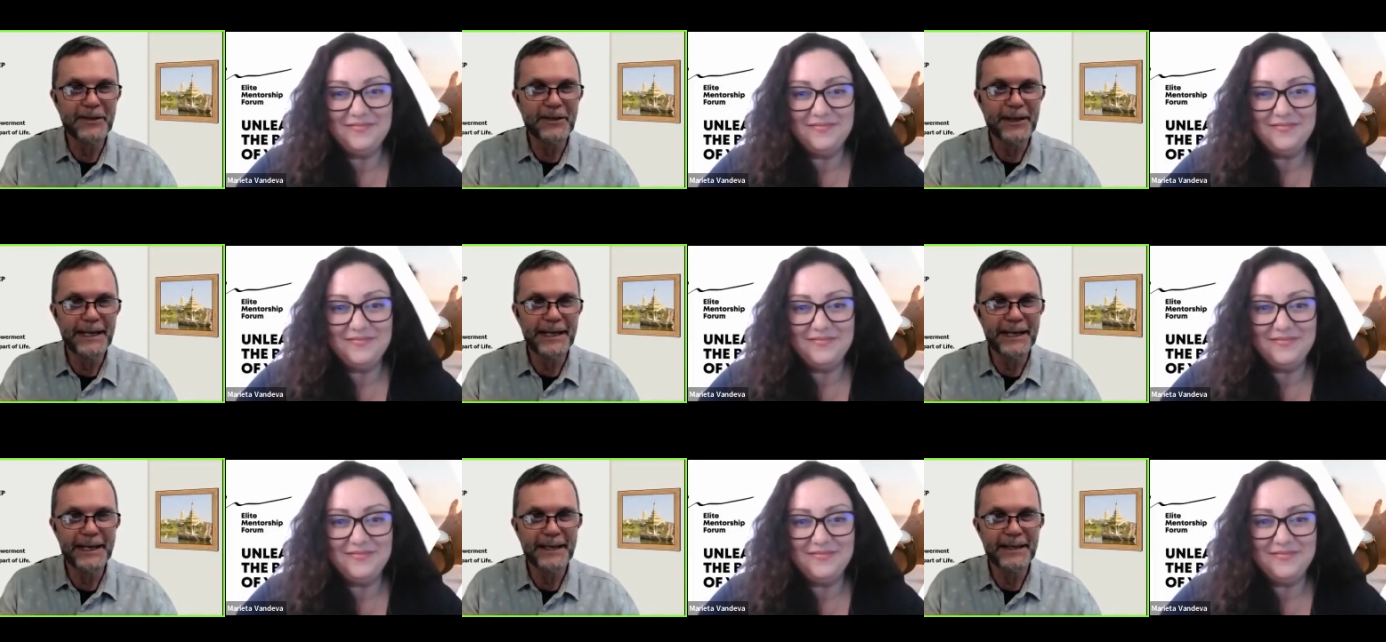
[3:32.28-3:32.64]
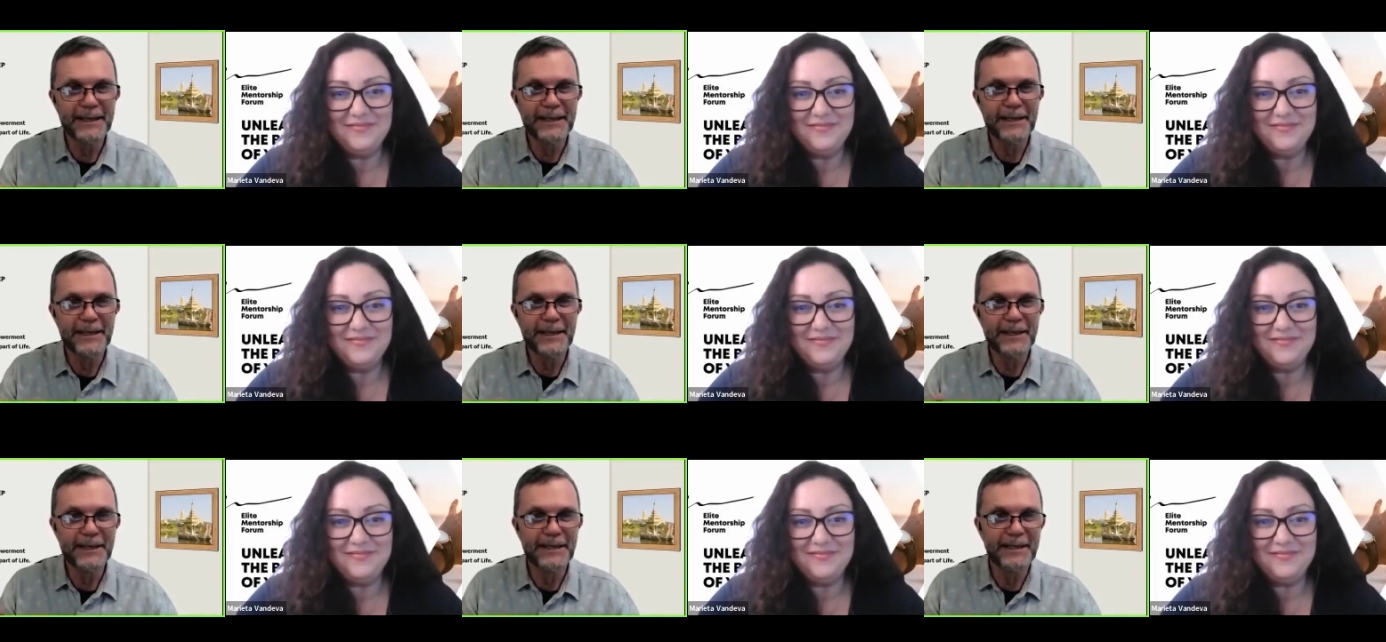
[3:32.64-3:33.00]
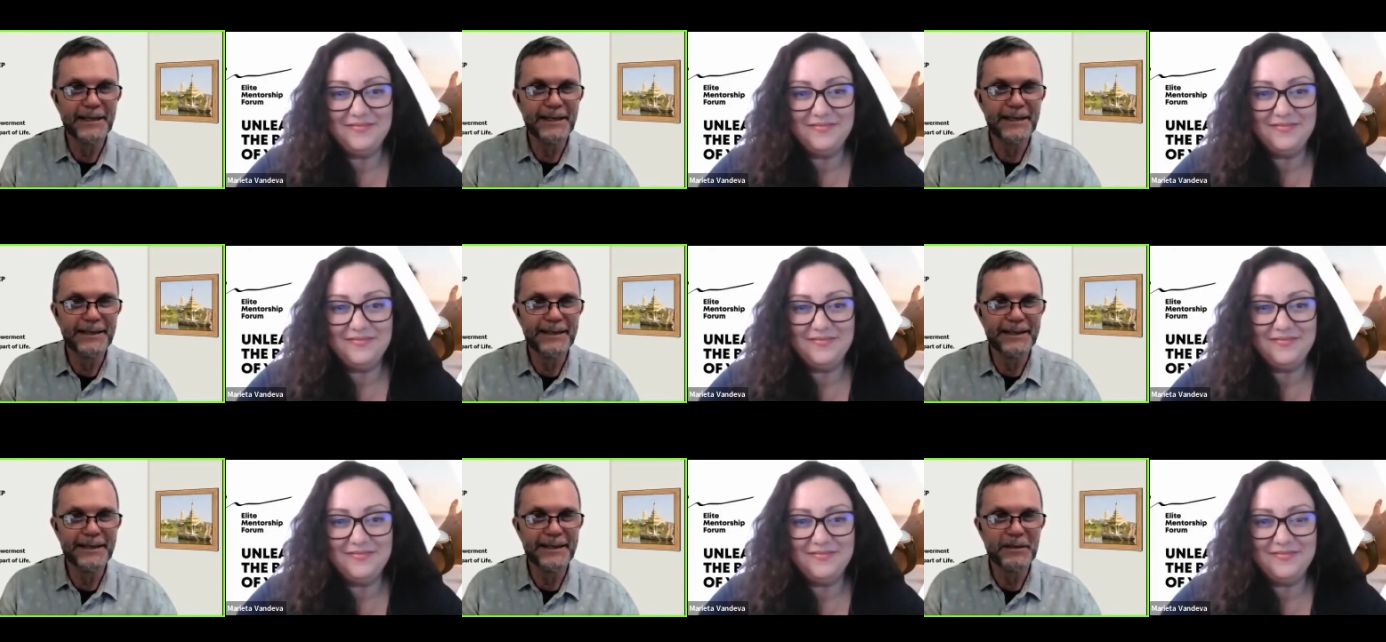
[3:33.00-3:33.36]
Speaker 1: so they had
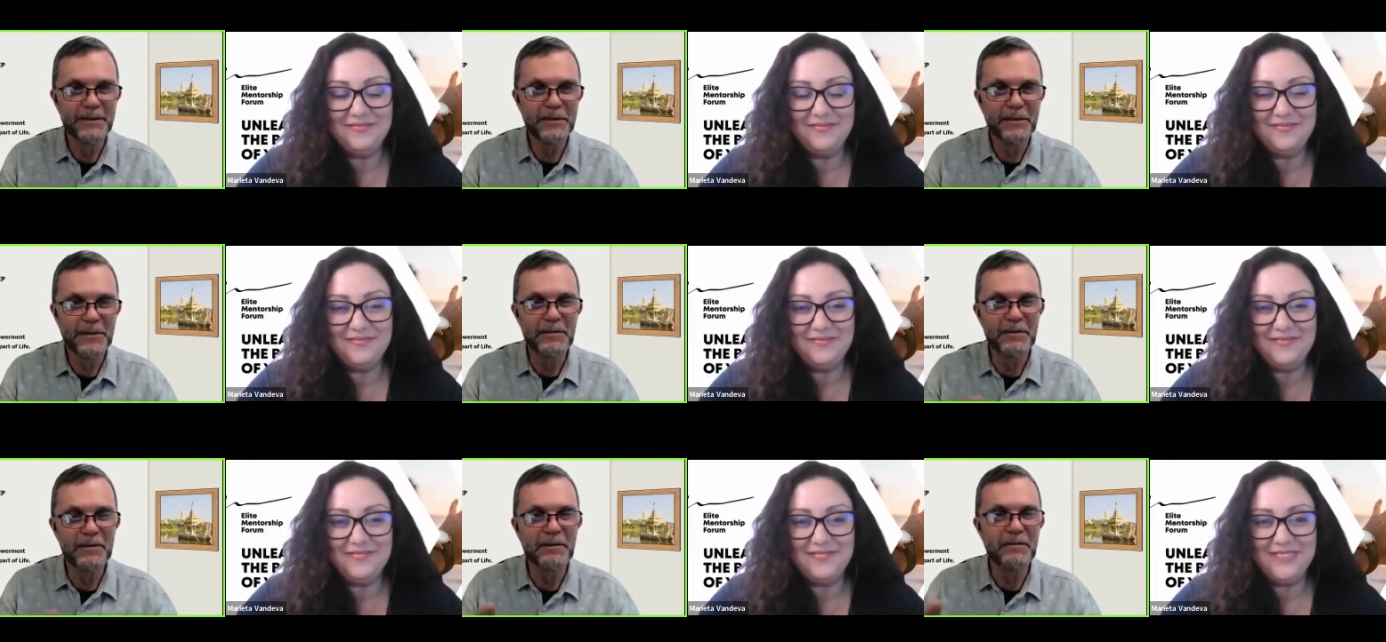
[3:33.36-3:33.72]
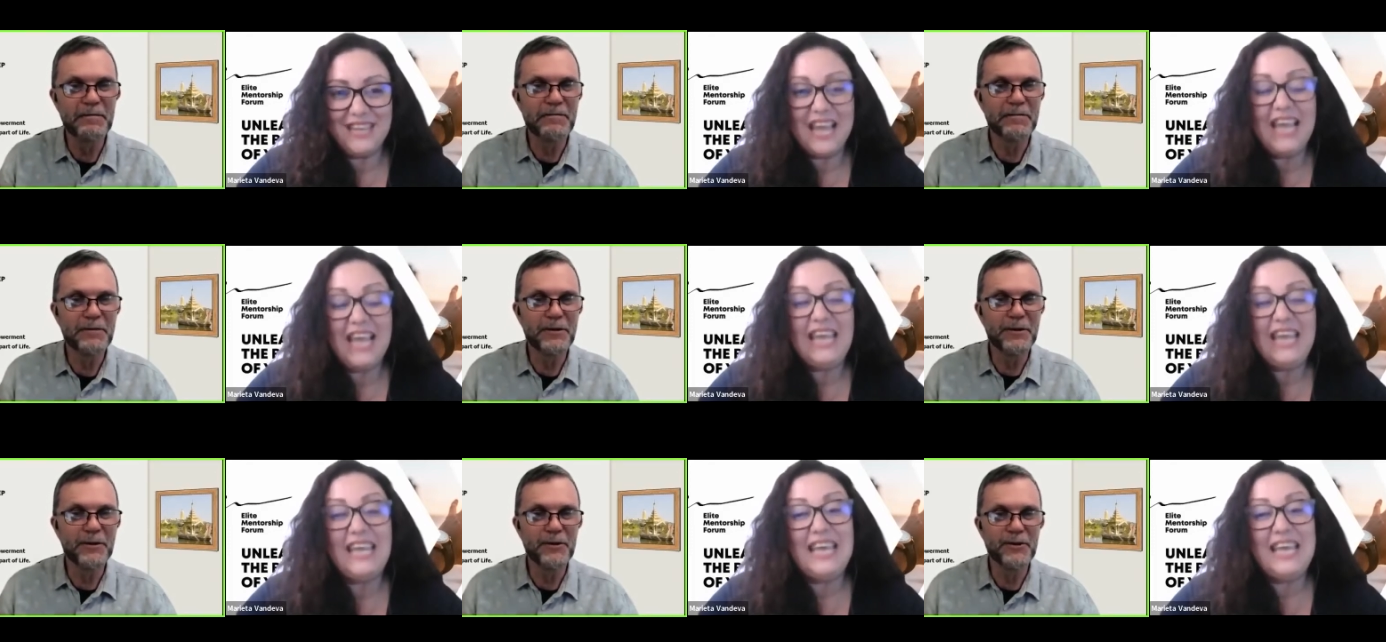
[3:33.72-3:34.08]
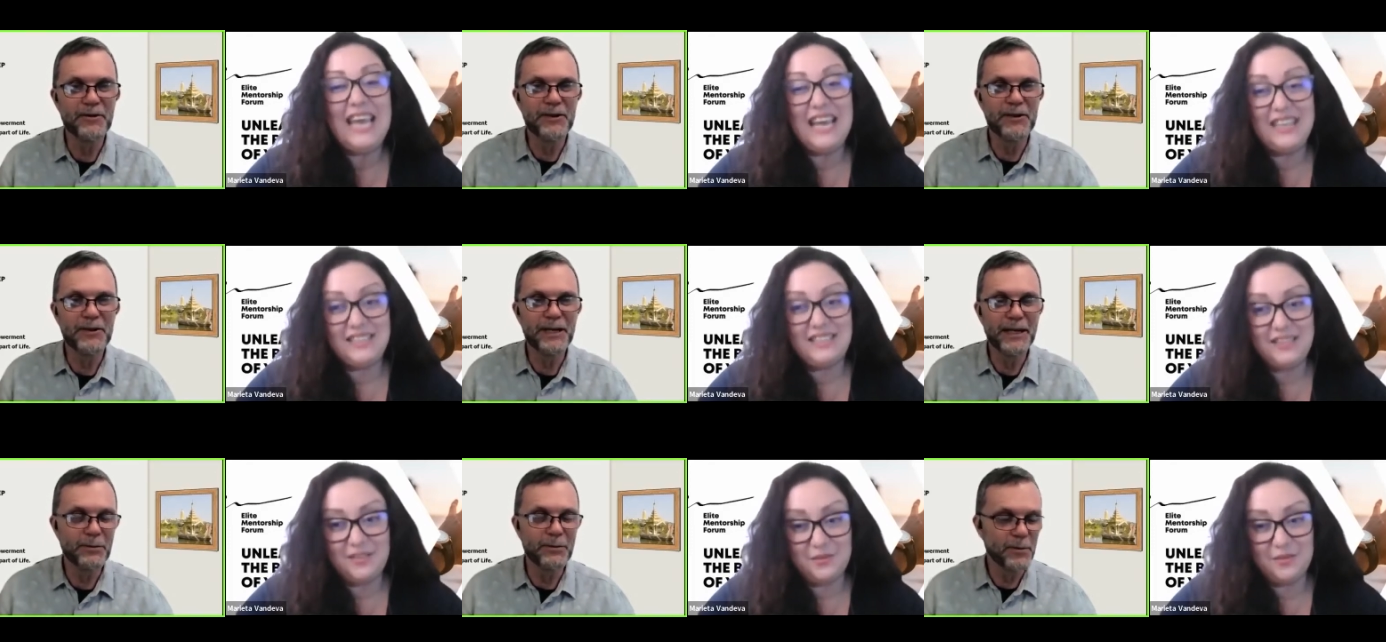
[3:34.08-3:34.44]
the the, the yes,
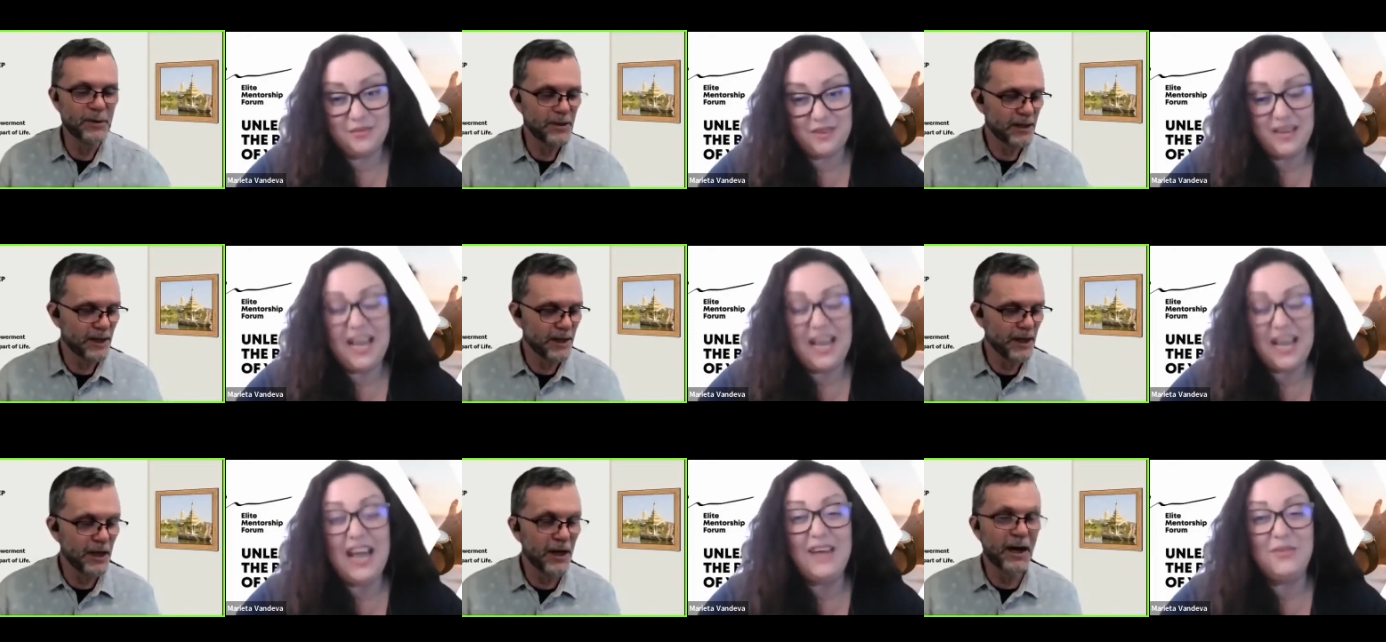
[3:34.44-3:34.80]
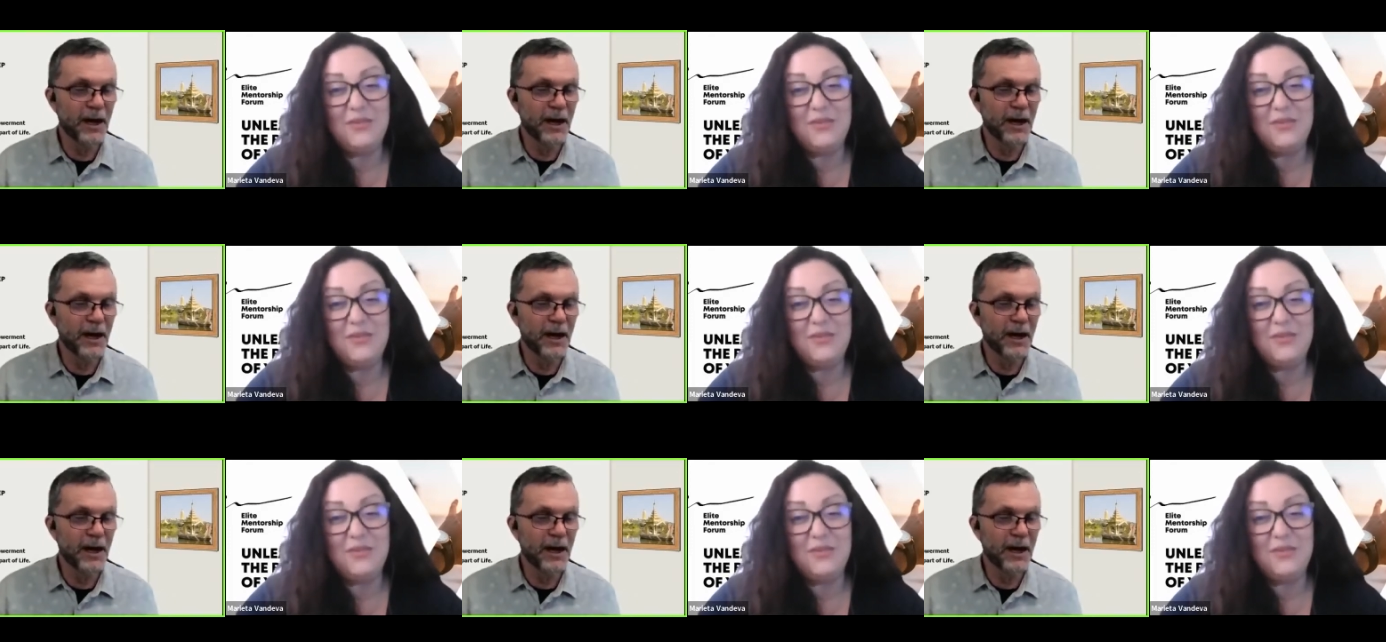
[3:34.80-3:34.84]
first day was I